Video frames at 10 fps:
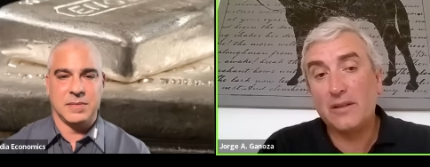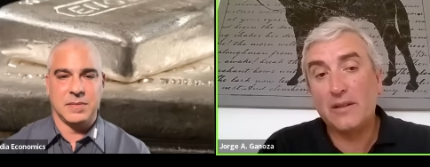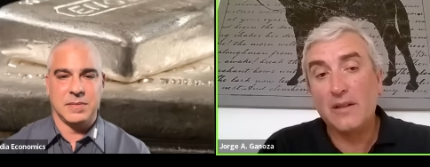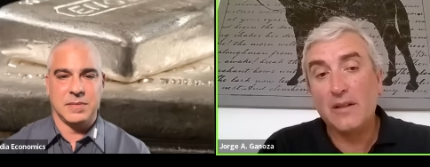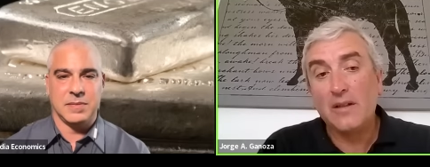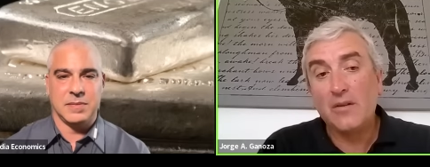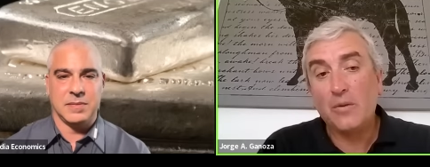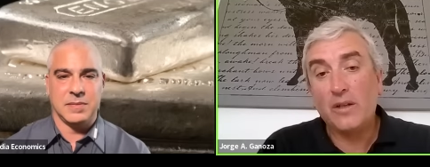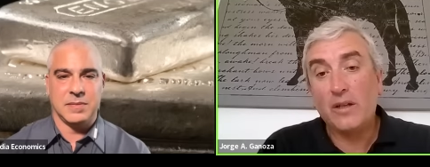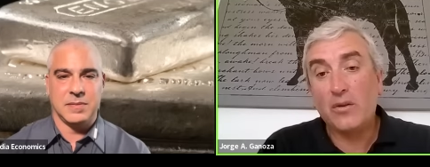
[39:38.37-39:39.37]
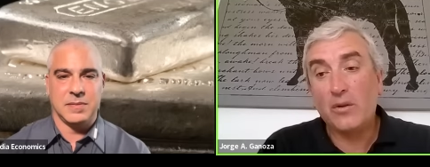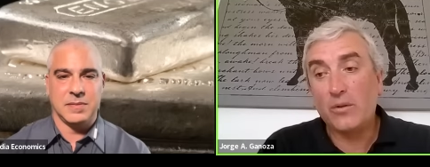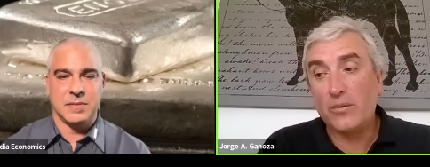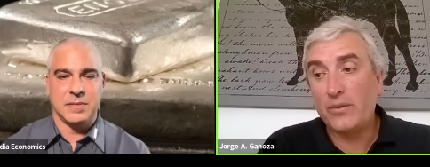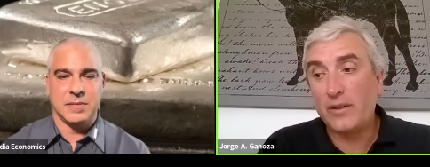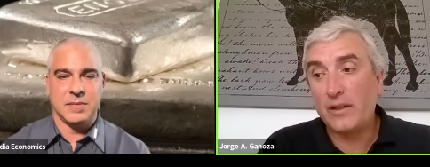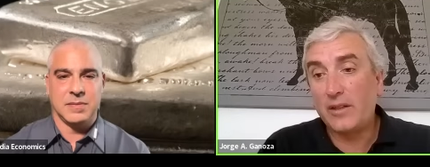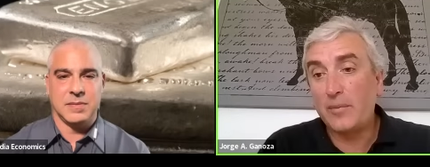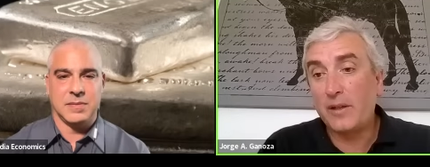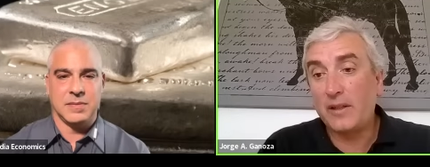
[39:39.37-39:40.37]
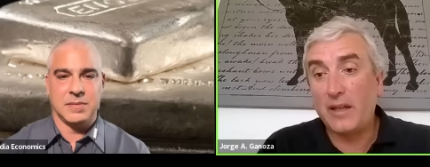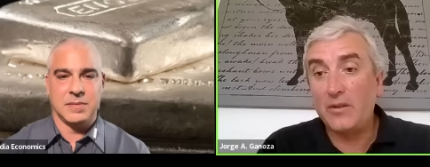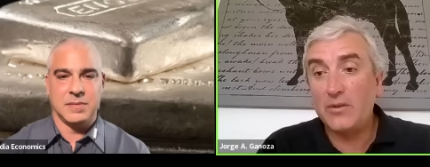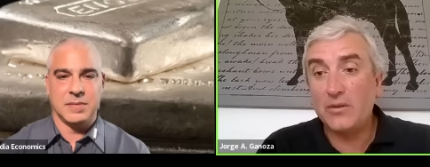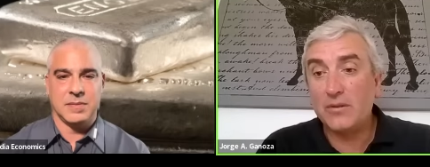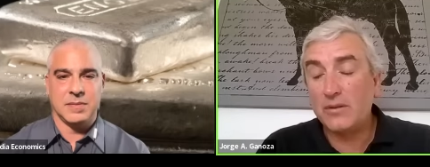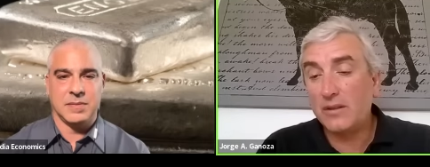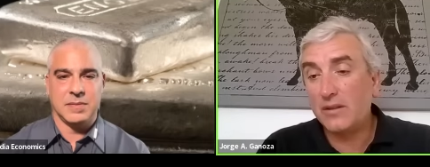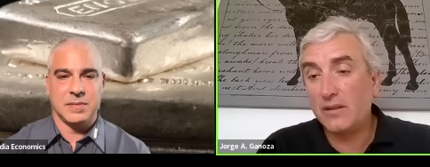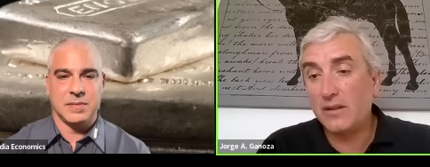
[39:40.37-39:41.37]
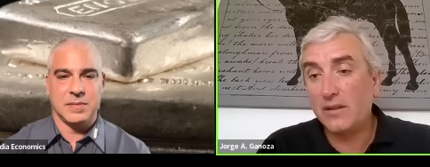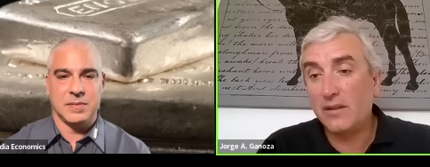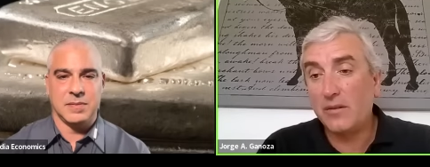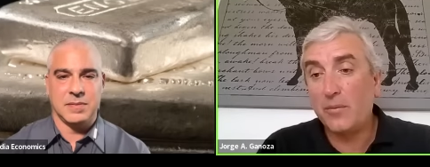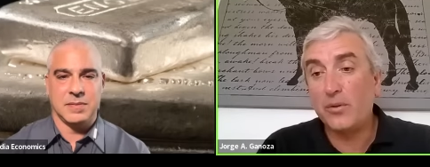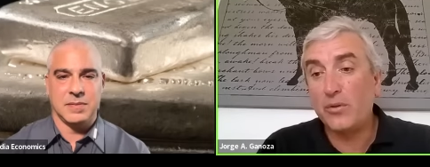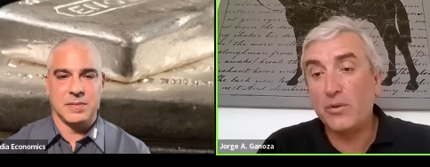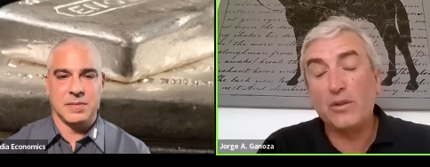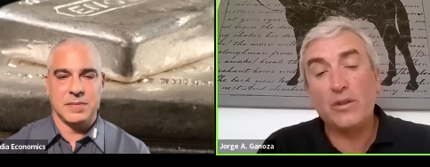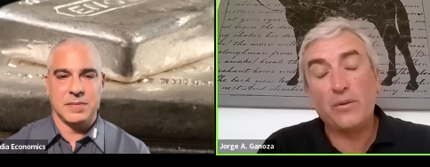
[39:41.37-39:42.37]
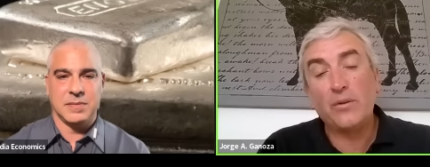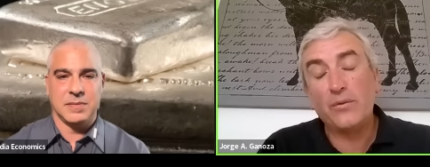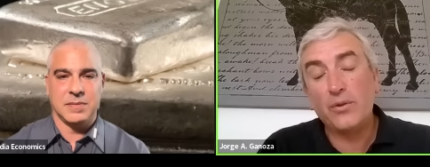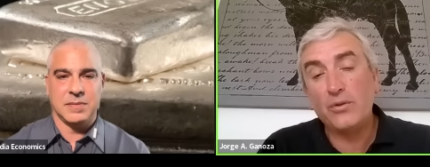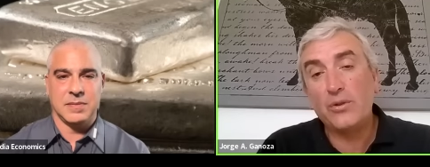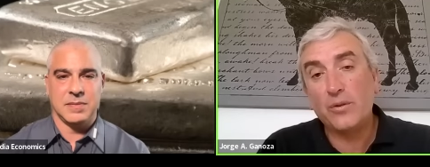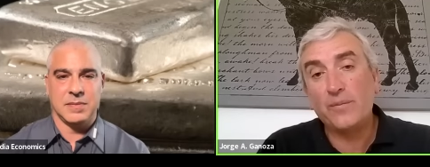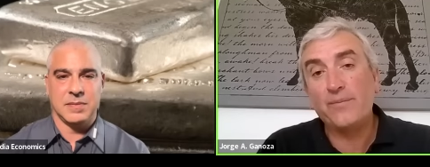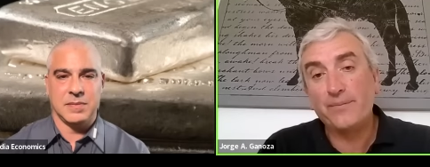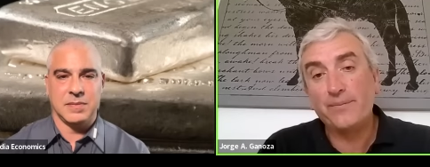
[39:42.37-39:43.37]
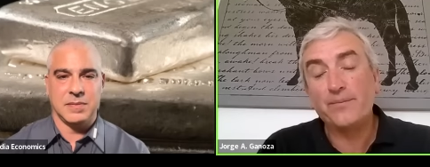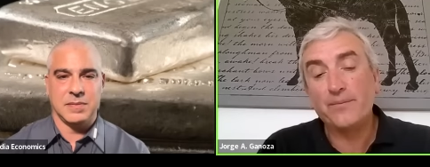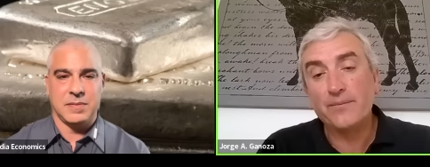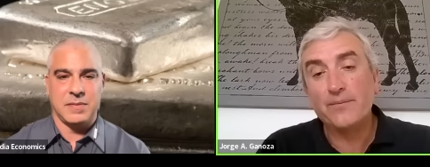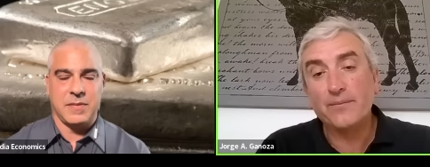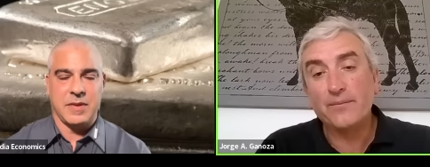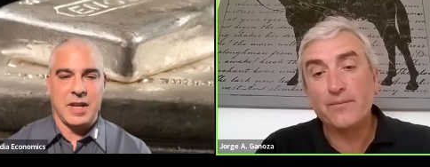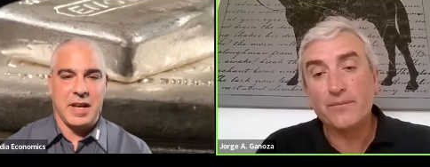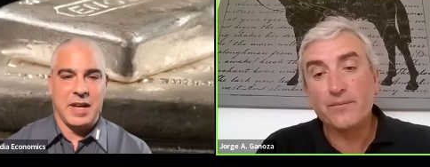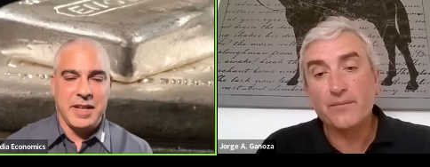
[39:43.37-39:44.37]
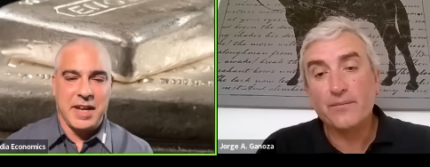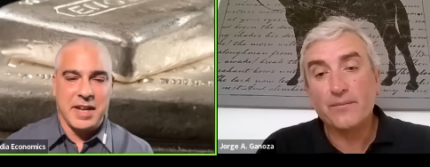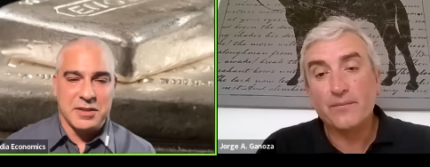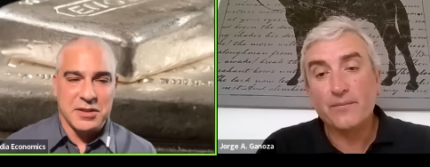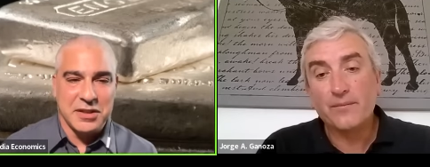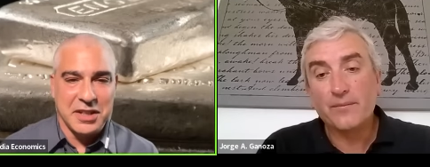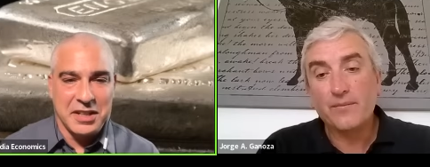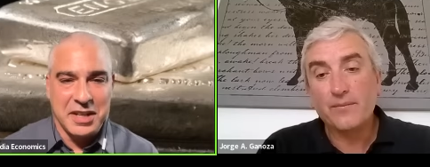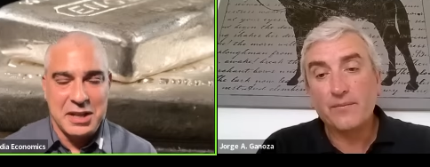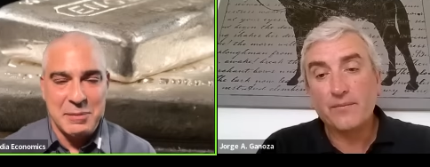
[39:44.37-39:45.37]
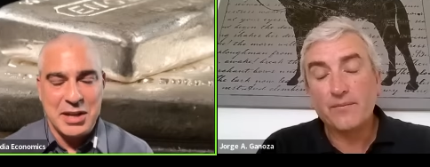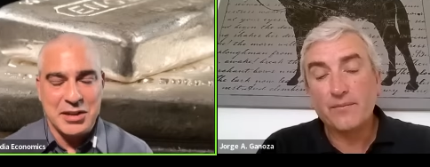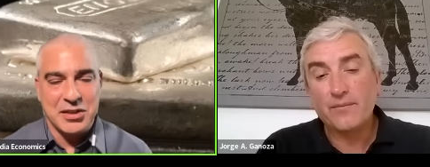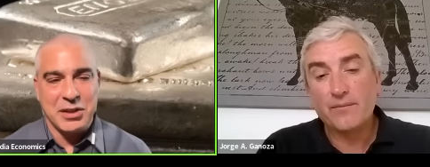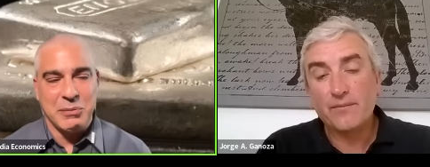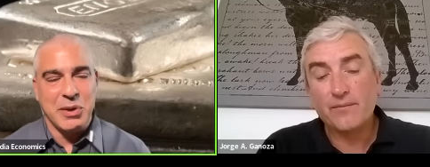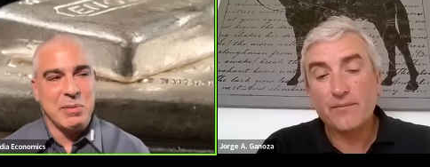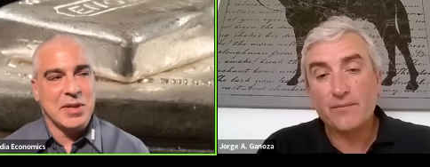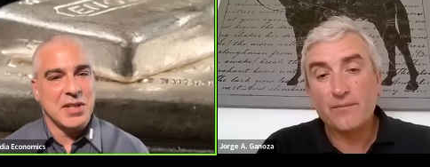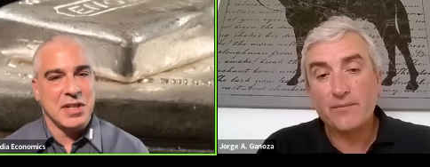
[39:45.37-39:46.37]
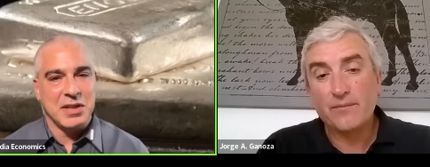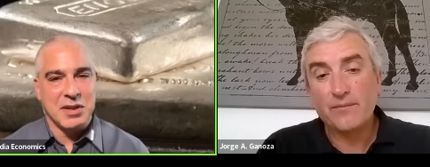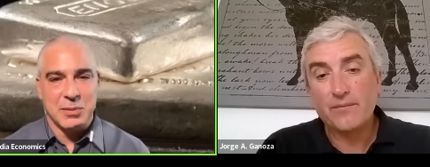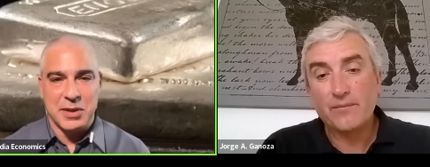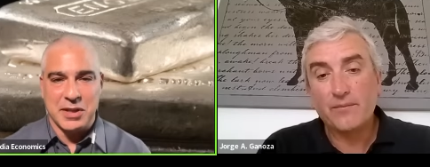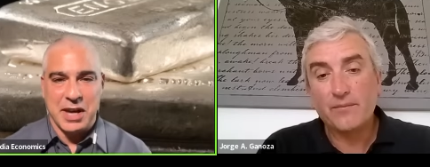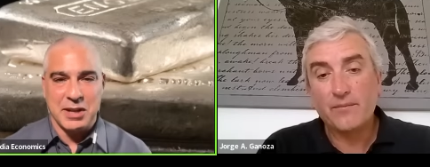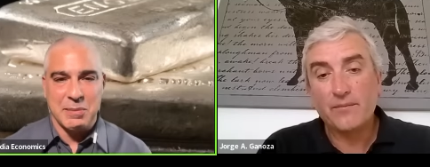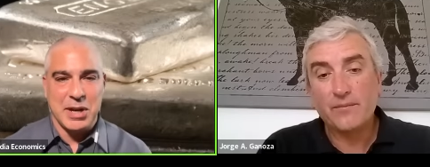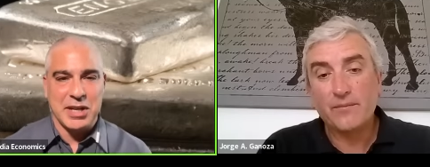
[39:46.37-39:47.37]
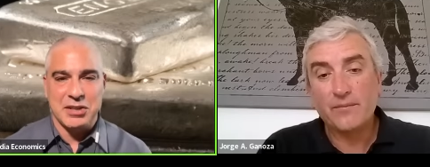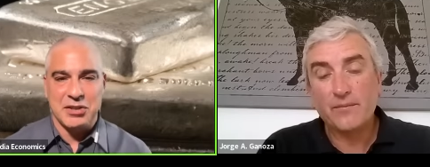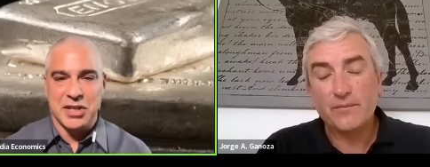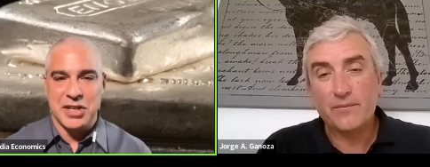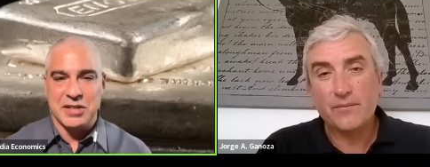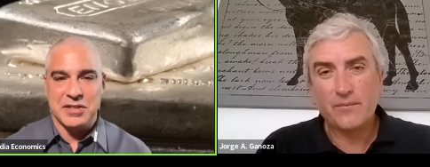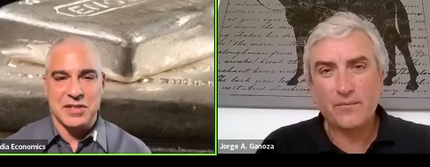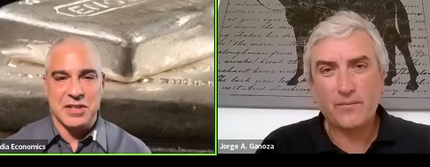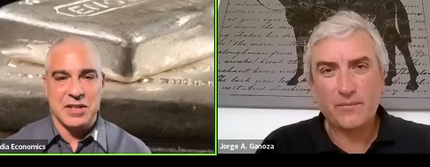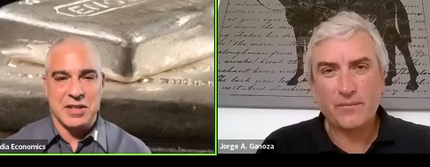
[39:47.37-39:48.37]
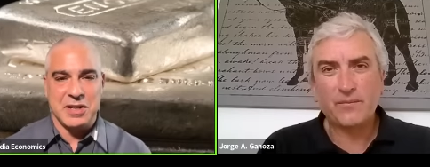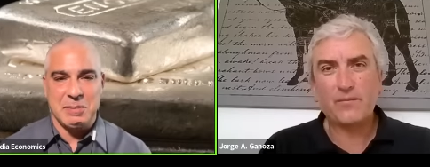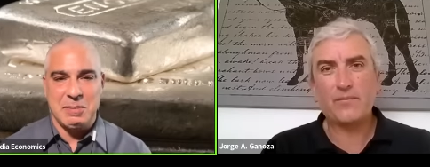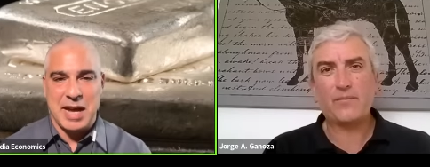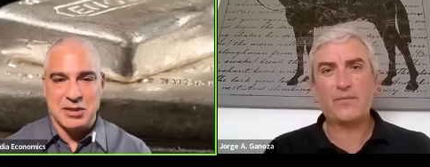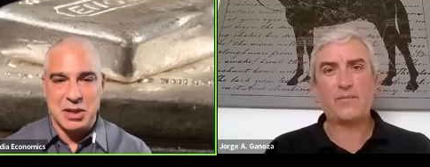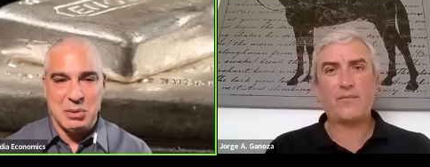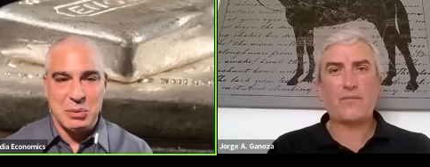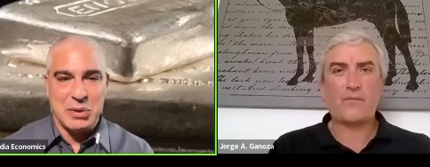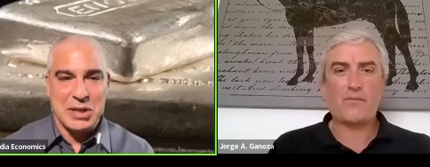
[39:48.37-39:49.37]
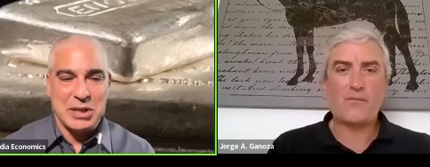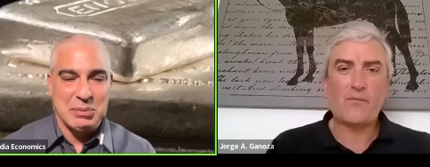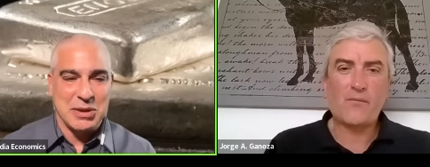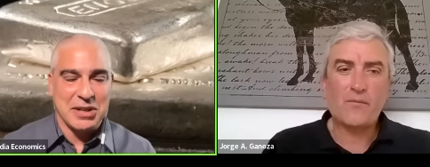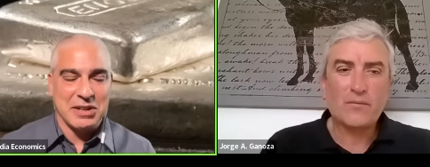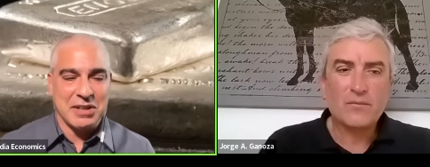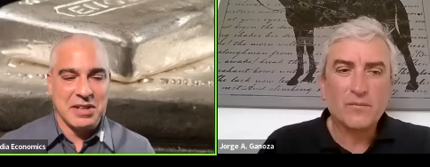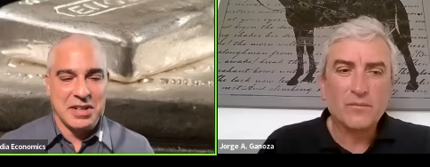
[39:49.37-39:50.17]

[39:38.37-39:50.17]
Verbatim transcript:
Speaker 1: uh, with a lot of uh, expectations and, and opportunities for the future.
Speaker 2: Yeah, certainly, like you mentioned, we've been seeing this with a lot of the mining shares in the past couple of weeks, where